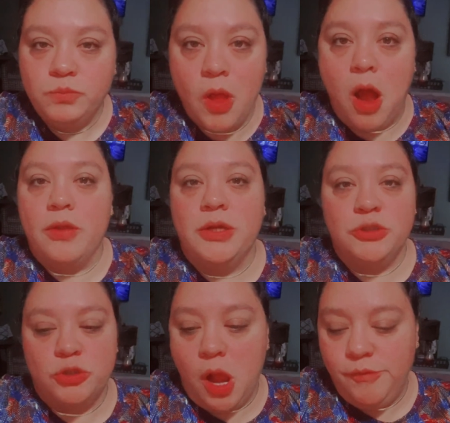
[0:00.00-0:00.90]
All kids are
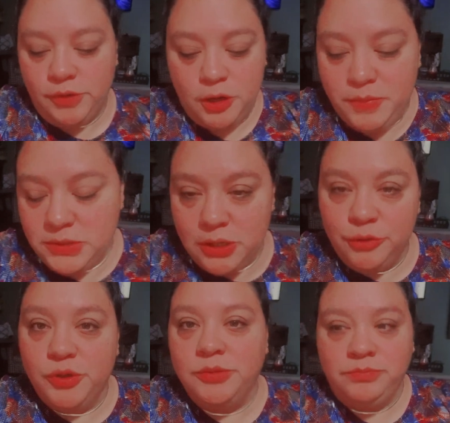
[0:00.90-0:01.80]
starving. Everybody's
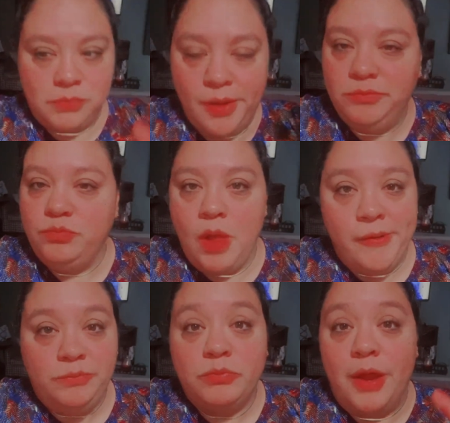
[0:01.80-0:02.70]
hungry.
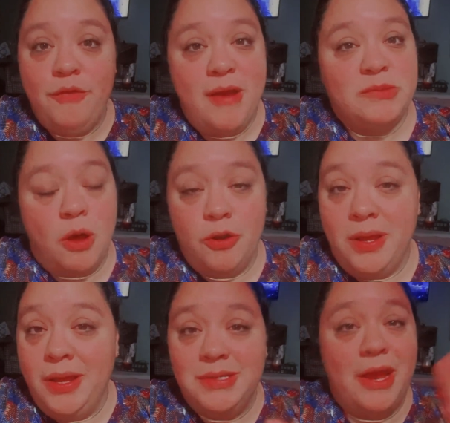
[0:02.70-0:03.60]
We have smaller
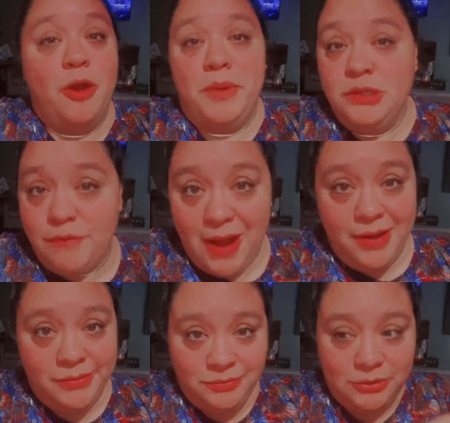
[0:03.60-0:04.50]
kids. Everybody's
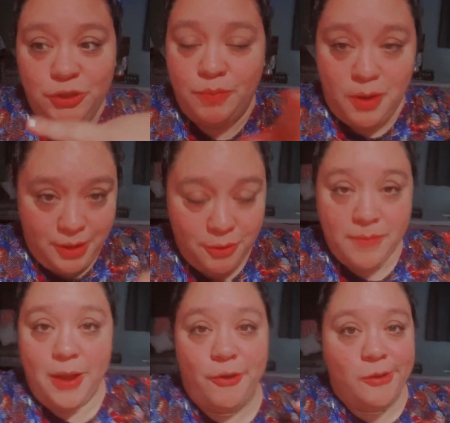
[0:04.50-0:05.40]
fighting. That's probably here in the
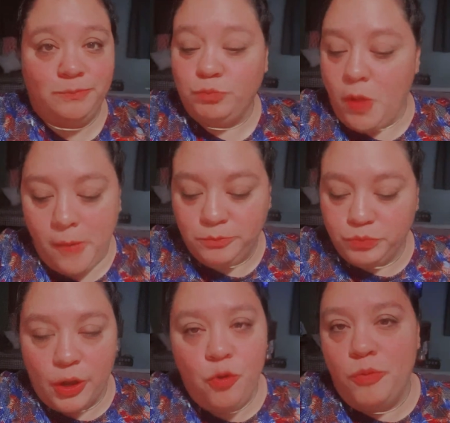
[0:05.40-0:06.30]
background.
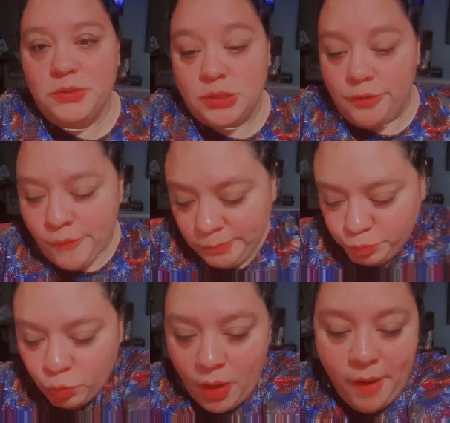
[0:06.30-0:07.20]
Normal stuff.
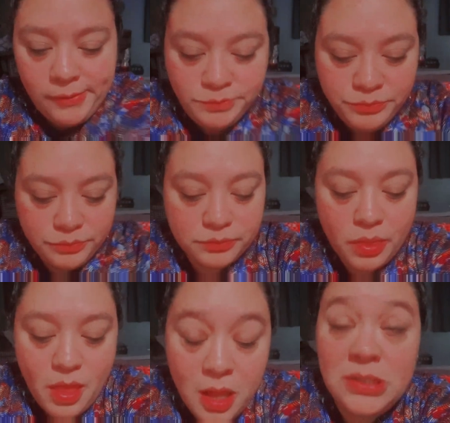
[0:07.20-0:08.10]

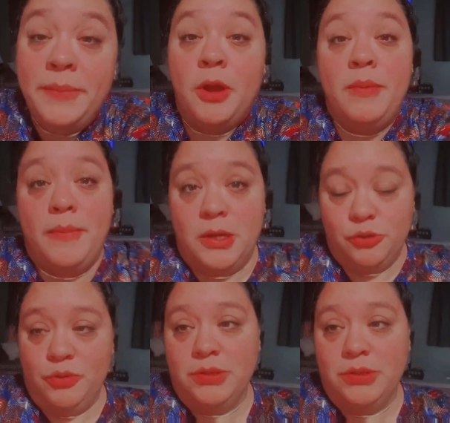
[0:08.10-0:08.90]
So let me call my boss real quick